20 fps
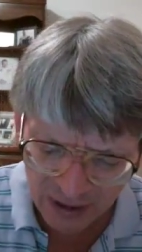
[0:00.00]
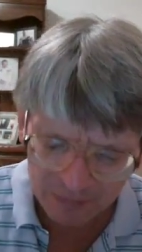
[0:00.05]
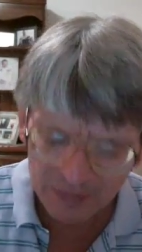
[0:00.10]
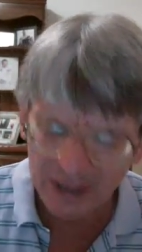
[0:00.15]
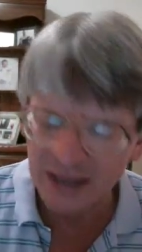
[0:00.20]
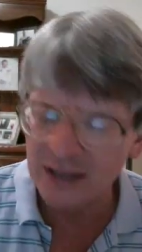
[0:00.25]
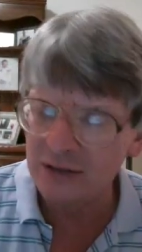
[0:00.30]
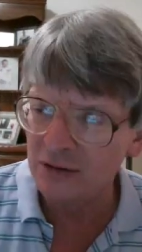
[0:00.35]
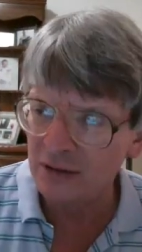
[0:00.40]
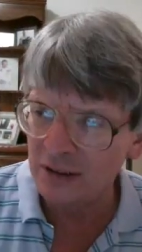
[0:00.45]

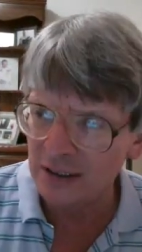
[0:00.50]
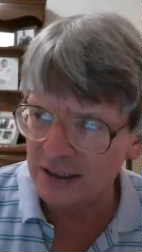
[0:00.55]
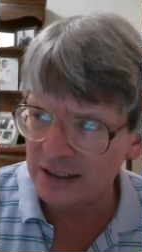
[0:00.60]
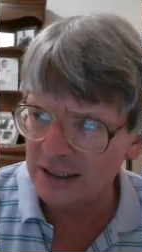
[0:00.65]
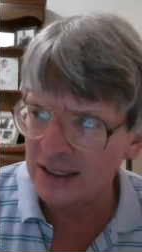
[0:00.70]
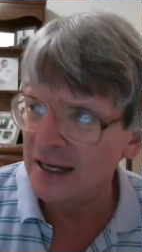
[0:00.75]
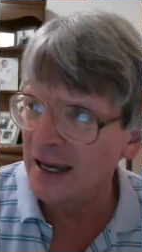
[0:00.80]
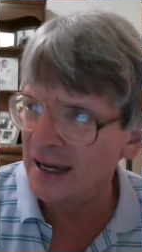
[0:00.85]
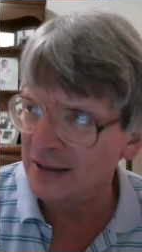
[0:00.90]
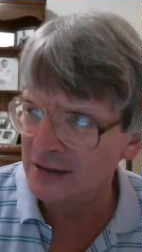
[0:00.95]
Ben
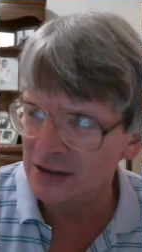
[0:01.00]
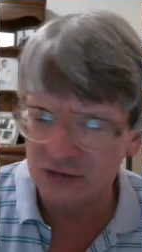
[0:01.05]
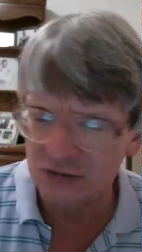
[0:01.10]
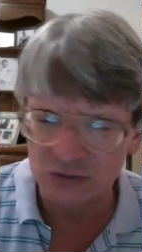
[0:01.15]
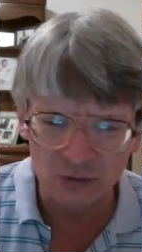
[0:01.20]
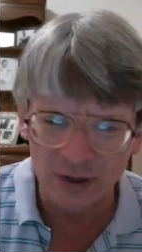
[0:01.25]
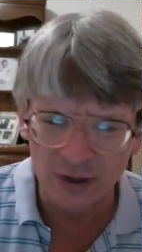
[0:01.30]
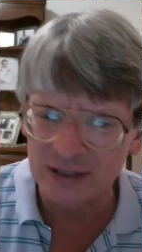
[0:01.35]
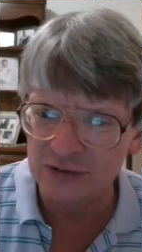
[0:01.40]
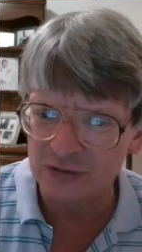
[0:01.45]
Lee he had this
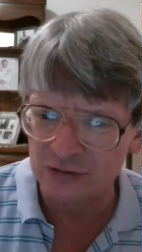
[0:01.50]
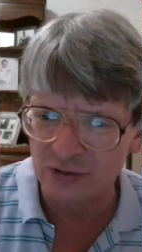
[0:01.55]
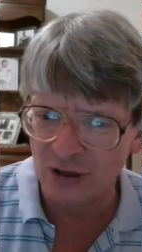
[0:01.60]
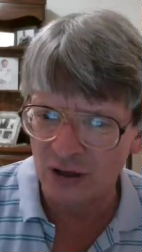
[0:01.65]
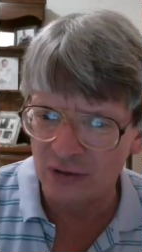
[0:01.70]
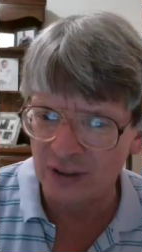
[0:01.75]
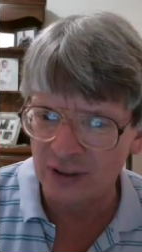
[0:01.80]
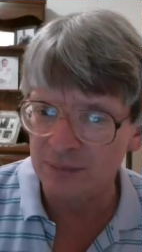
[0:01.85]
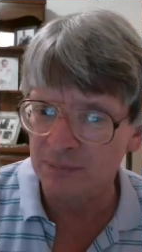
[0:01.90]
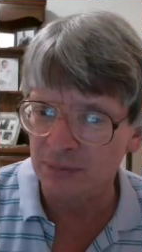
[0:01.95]
great
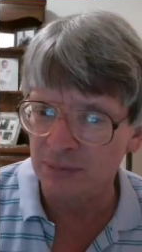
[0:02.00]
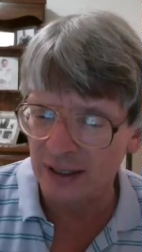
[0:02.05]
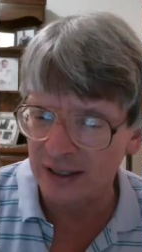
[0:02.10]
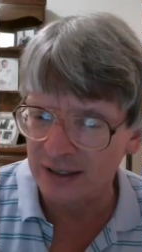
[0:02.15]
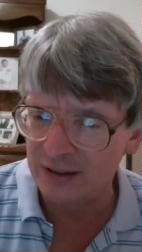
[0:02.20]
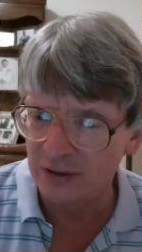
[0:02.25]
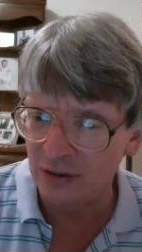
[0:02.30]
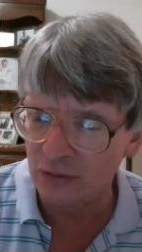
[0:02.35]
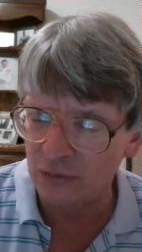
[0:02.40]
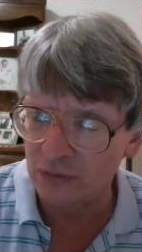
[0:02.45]
song they
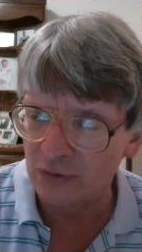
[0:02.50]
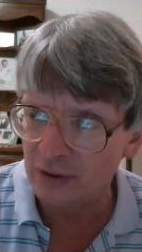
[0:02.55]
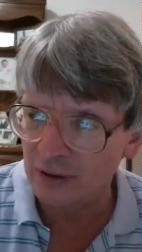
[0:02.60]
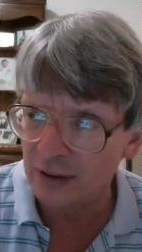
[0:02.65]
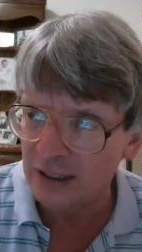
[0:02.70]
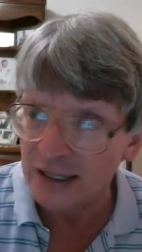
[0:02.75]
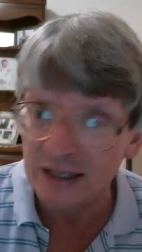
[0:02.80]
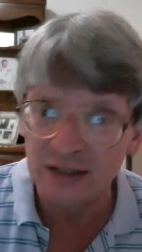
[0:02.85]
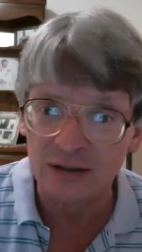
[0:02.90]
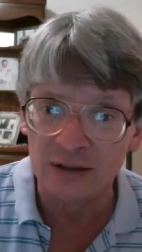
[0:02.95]
played on the
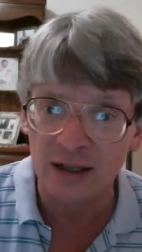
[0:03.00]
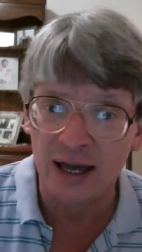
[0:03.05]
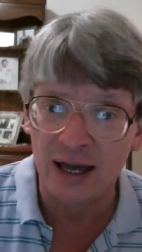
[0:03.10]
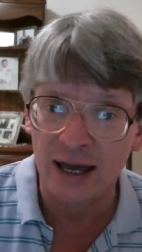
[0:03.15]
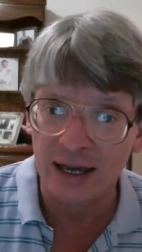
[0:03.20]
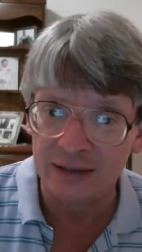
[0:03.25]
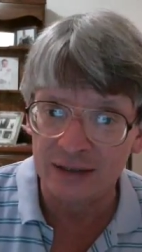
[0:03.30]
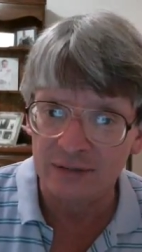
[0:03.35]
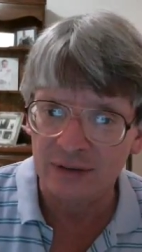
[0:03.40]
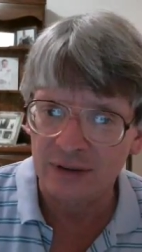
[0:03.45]

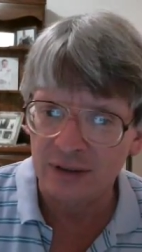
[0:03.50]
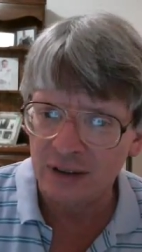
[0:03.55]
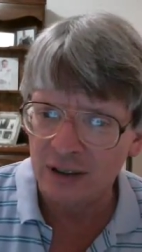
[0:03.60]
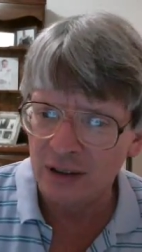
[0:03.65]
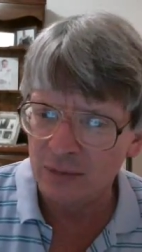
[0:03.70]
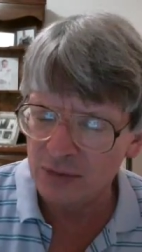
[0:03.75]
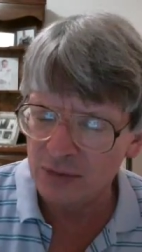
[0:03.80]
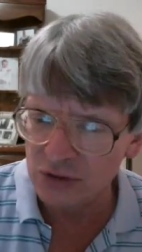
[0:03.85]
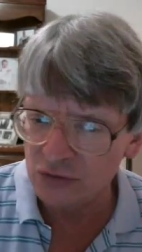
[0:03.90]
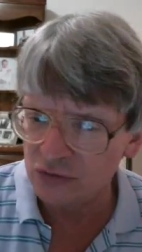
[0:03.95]
Hitline
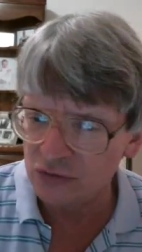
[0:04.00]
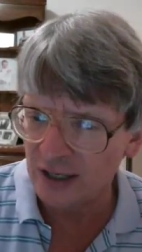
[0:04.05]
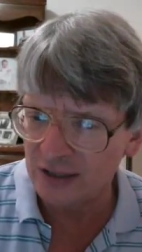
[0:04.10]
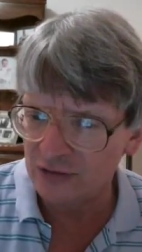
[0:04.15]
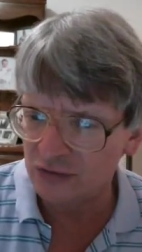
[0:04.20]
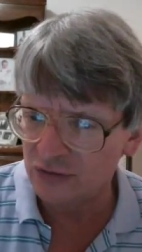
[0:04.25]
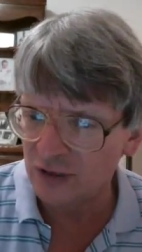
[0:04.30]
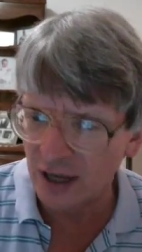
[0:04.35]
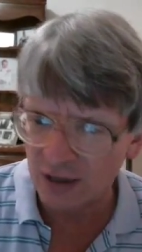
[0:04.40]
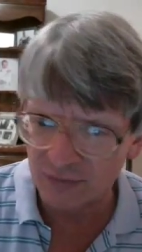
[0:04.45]

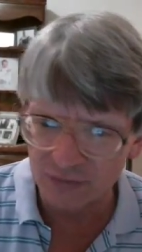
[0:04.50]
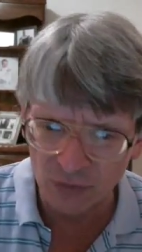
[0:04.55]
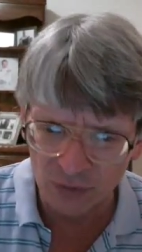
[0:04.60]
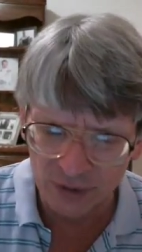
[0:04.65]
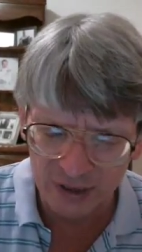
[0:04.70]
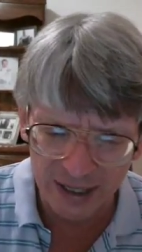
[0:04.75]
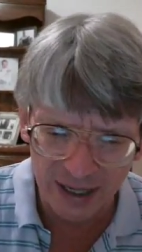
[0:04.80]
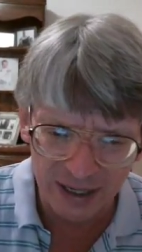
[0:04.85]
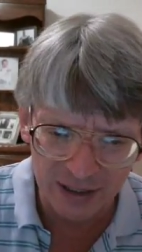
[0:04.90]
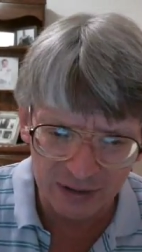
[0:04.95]
Music's Top
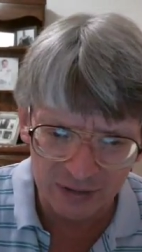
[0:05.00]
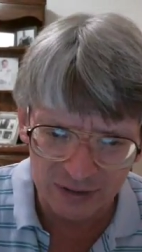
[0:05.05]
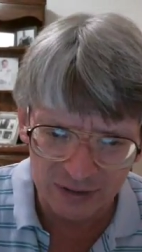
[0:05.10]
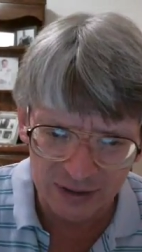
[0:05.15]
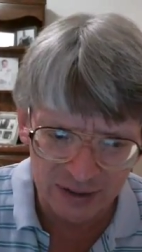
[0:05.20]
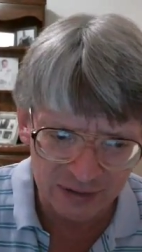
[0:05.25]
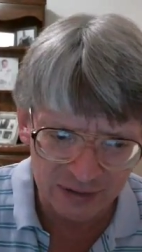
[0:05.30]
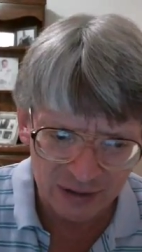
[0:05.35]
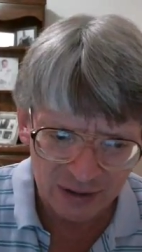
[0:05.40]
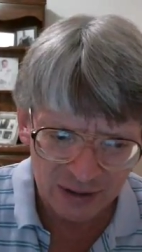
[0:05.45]
40
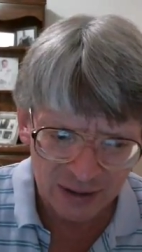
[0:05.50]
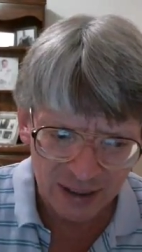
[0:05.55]
Outlet.